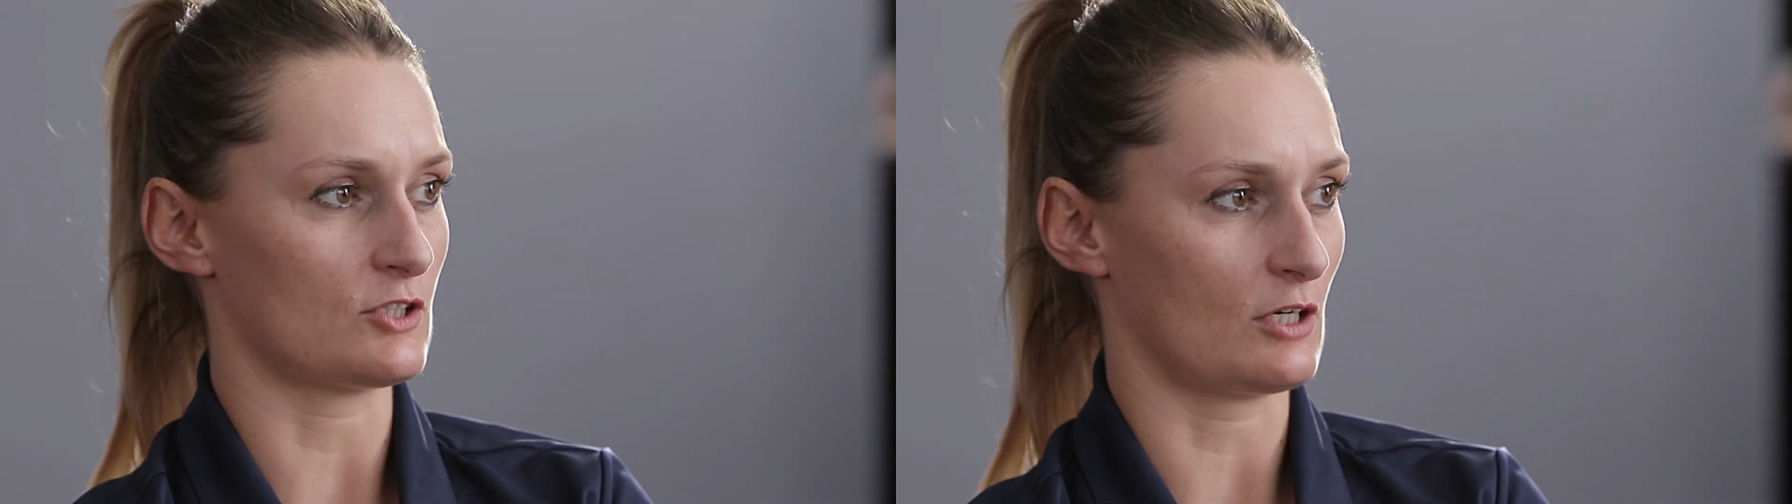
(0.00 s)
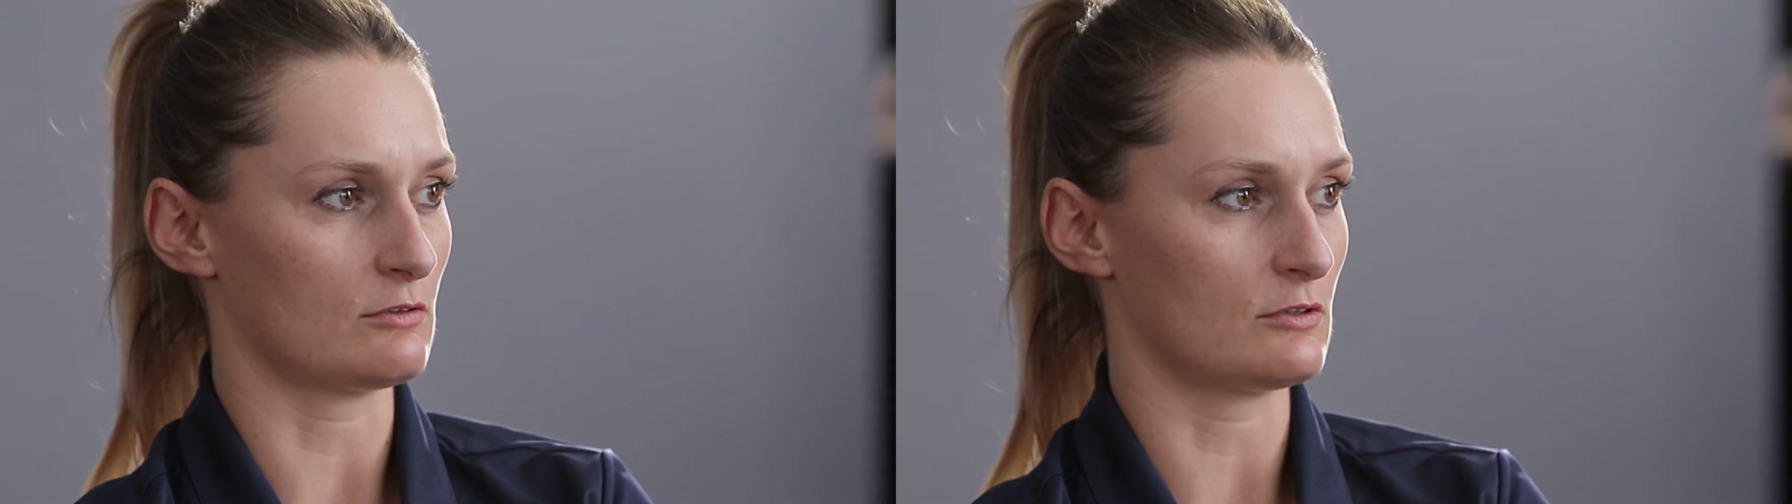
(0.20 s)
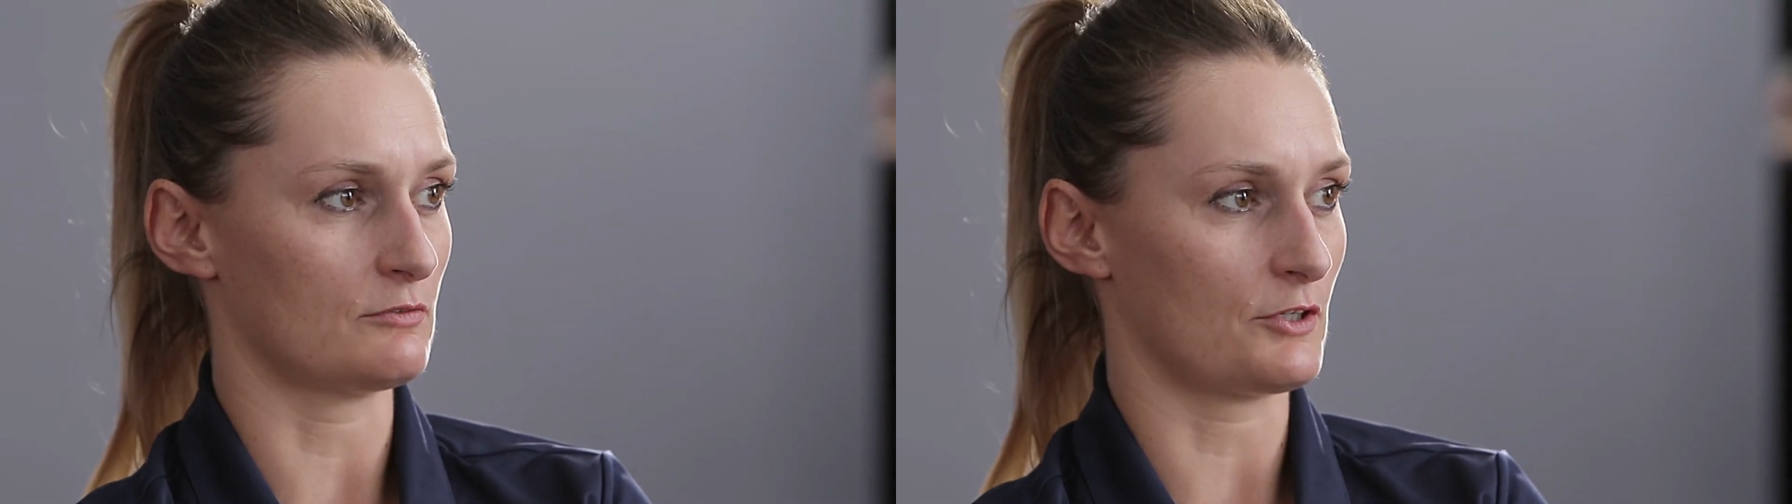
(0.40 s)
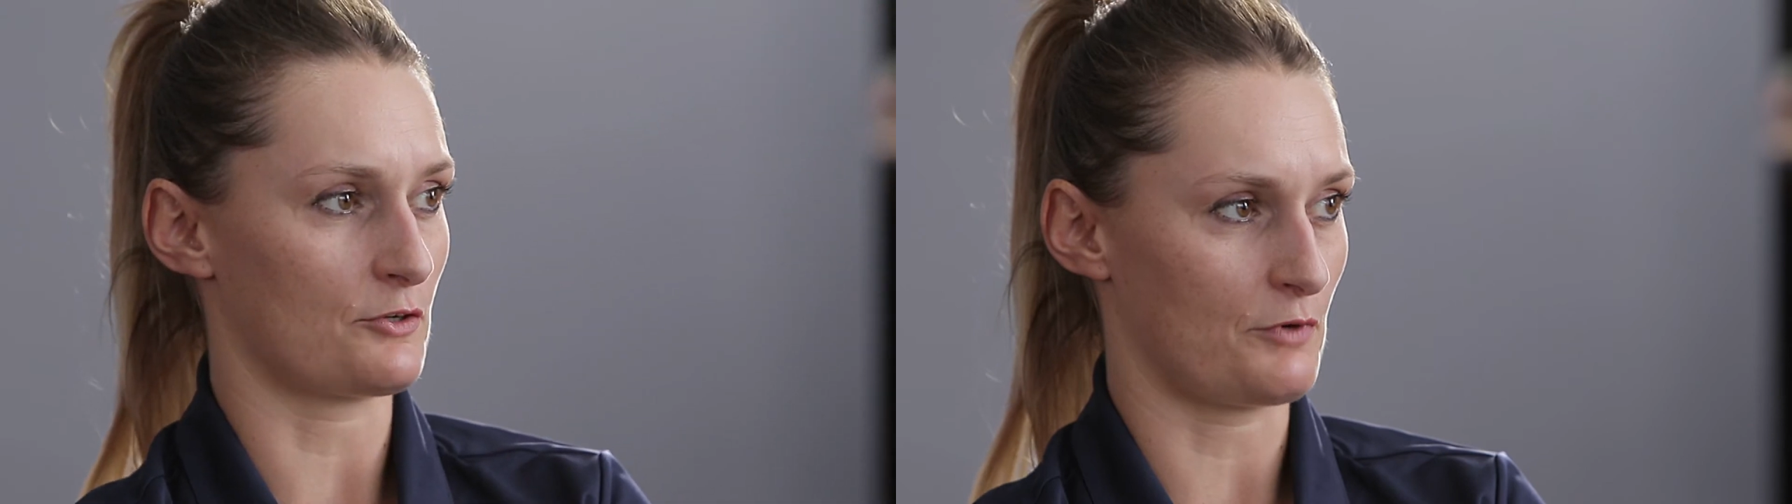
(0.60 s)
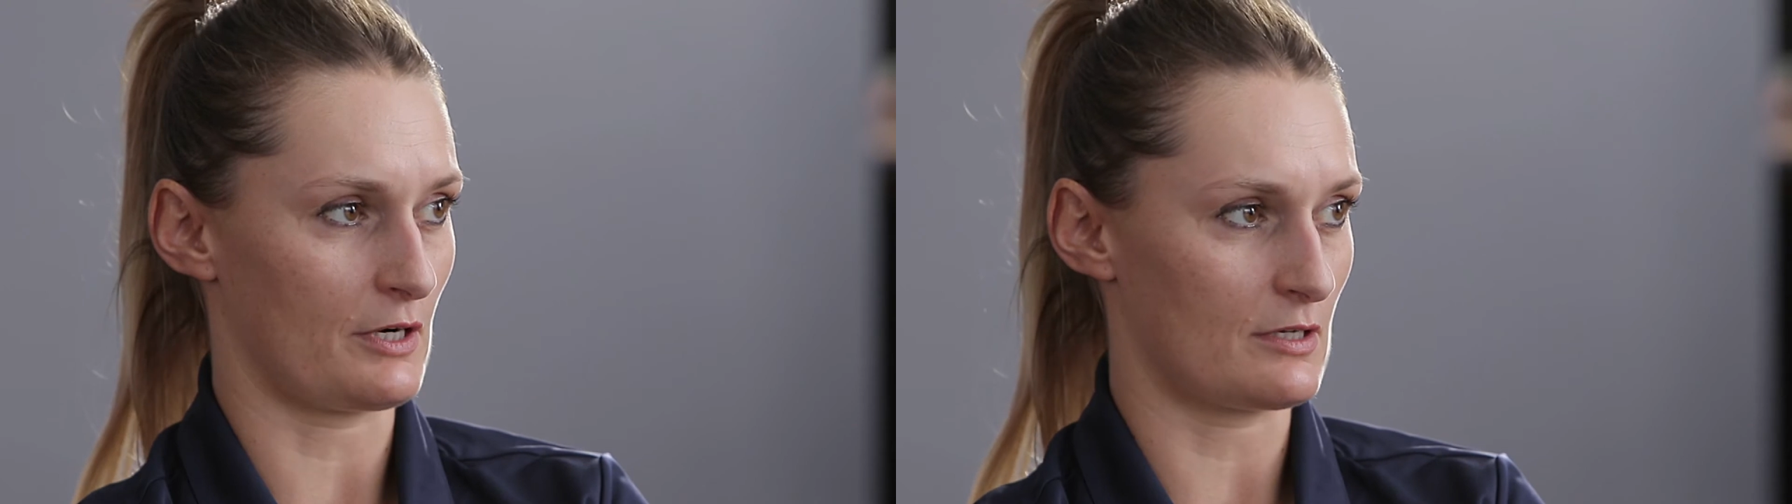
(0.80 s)
degenerative
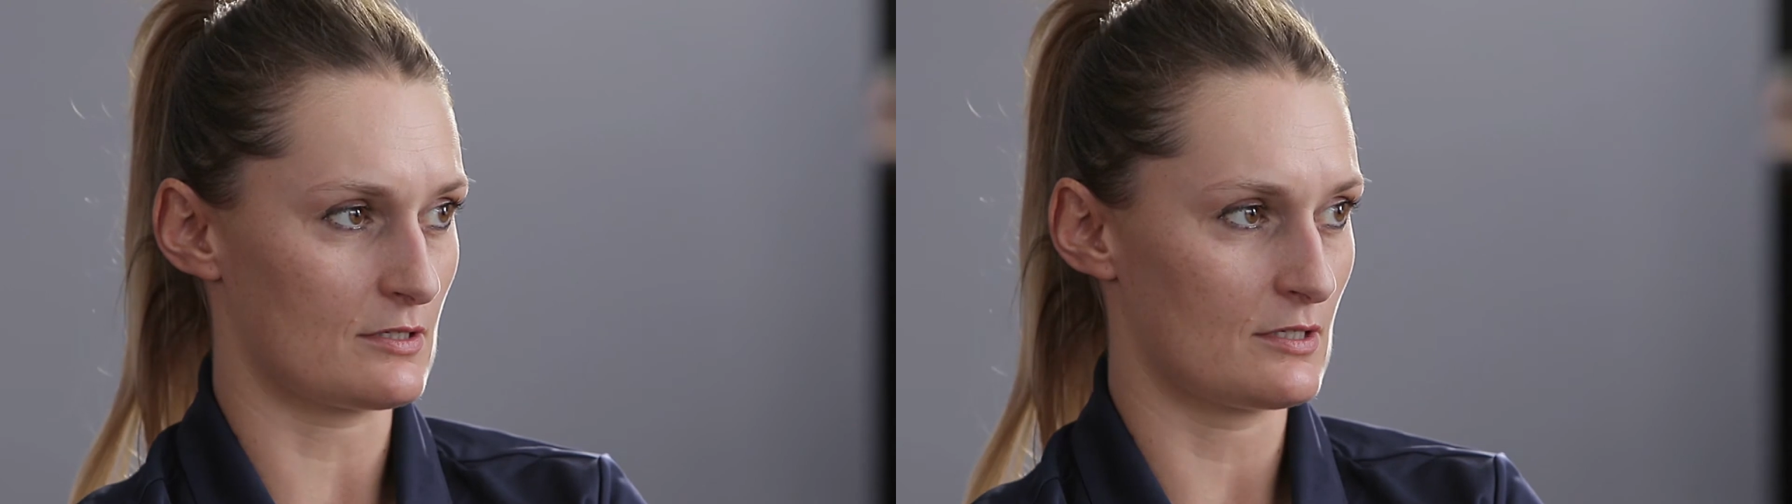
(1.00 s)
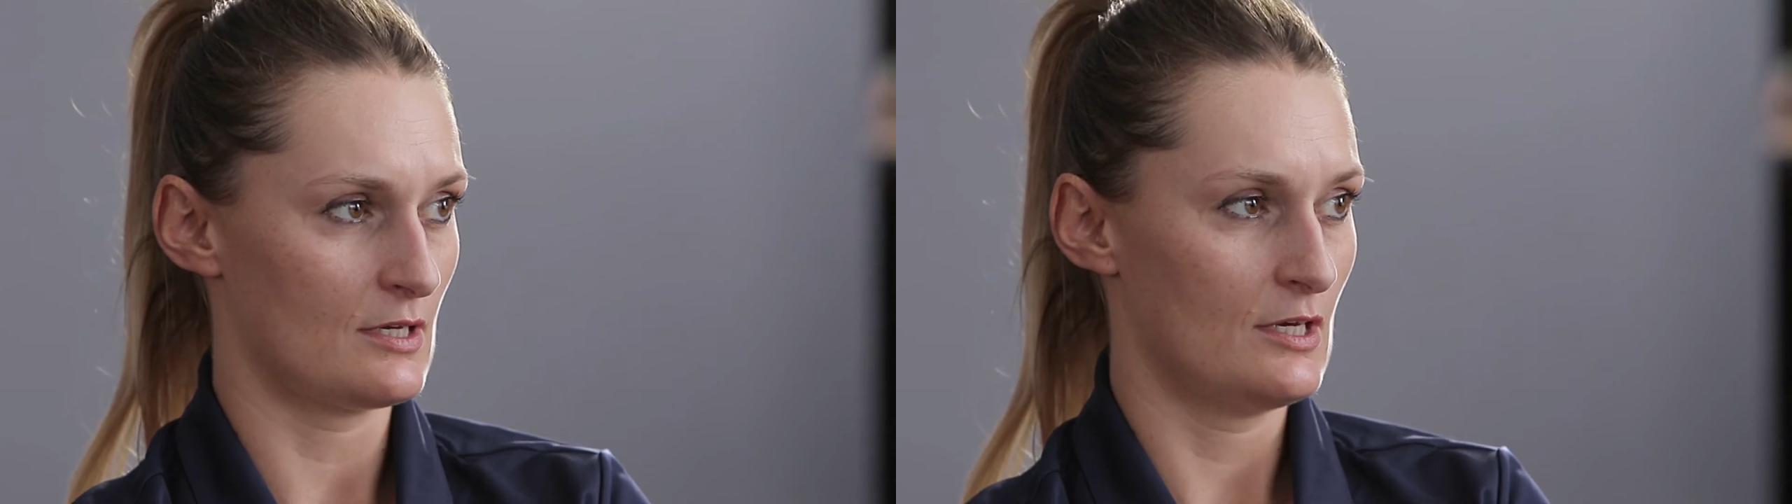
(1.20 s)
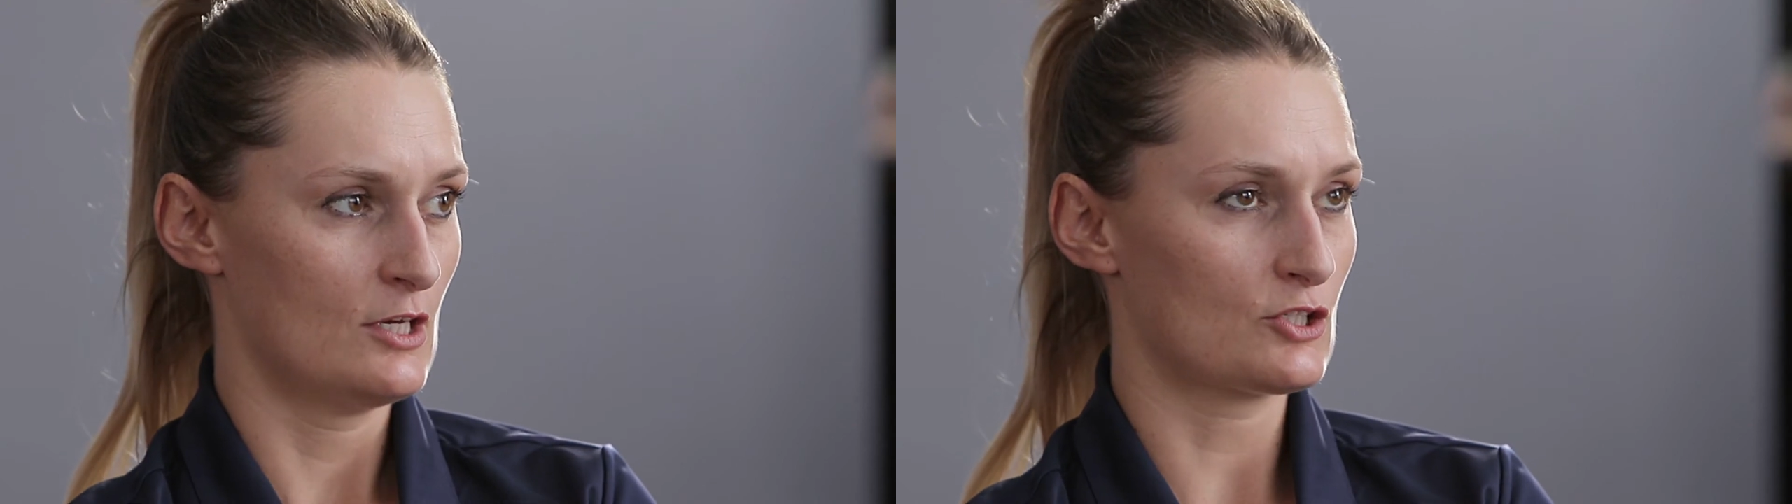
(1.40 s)
arthritis.